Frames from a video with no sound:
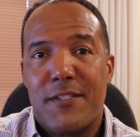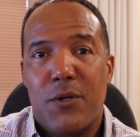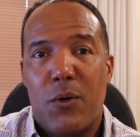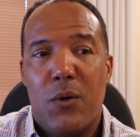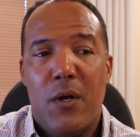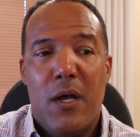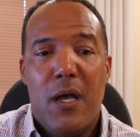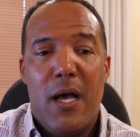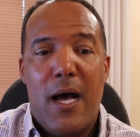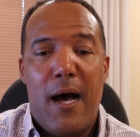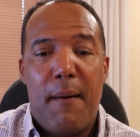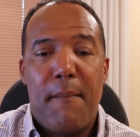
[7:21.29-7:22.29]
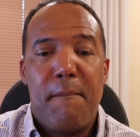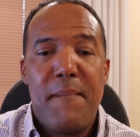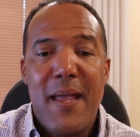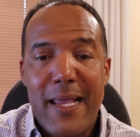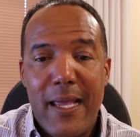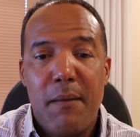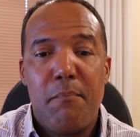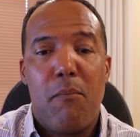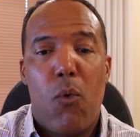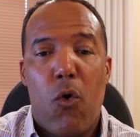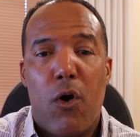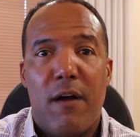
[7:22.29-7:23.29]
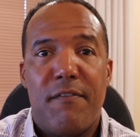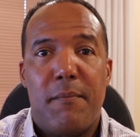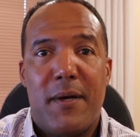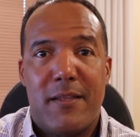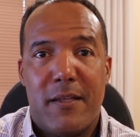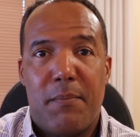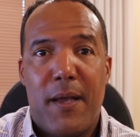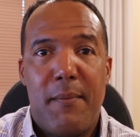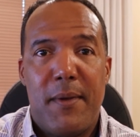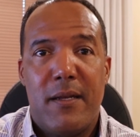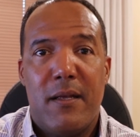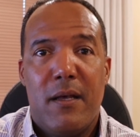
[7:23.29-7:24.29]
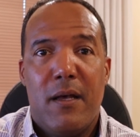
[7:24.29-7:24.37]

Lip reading: So making more of a monthly payment